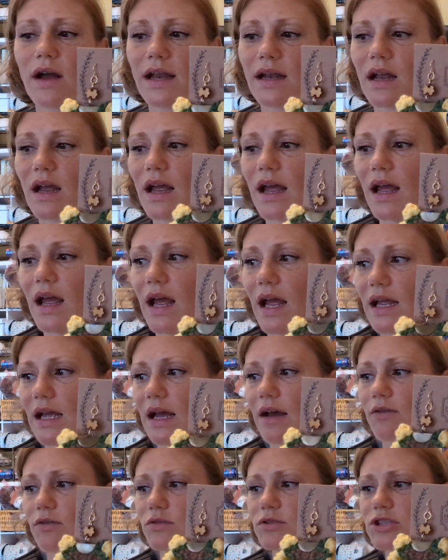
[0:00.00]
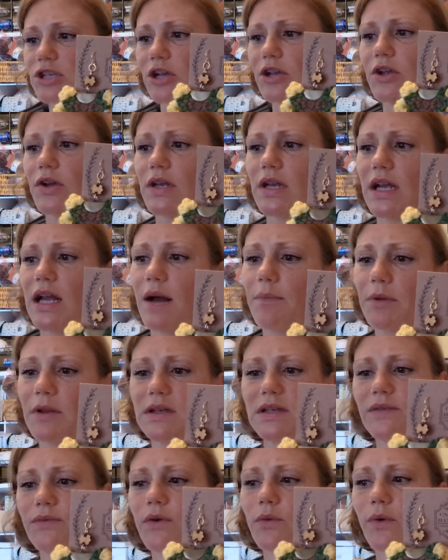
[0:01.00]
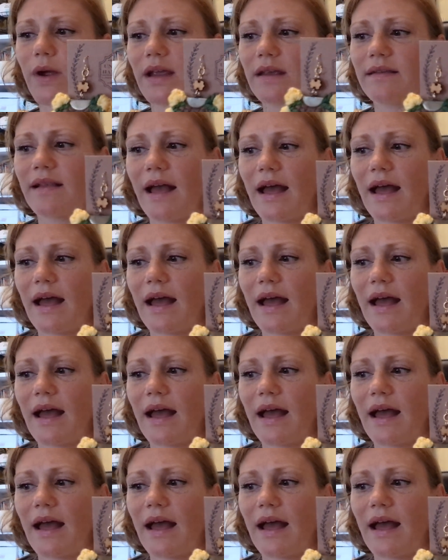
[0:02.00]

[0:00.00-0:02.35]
And I'll show you in a couple of different ways